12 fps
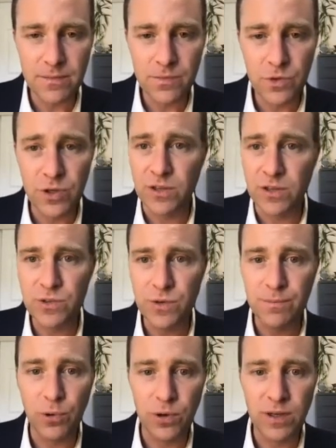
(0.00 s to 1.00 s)
You can also
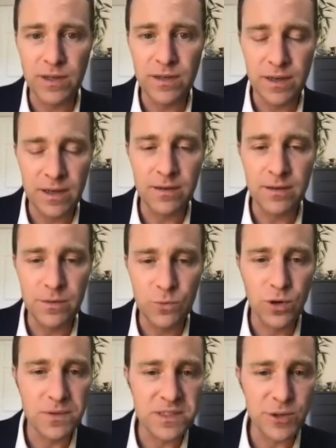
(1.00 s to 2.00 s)
import it and
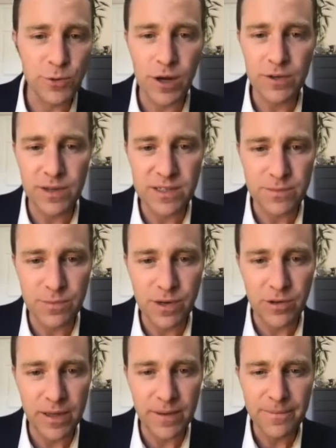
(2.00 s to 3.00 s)
work with zero address in
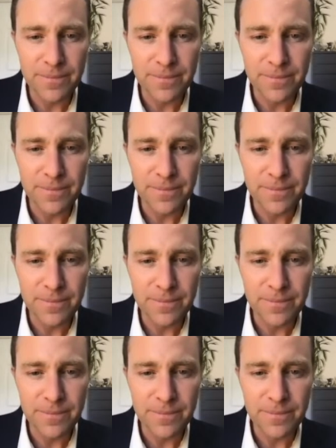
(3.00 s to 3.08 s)
Brownie.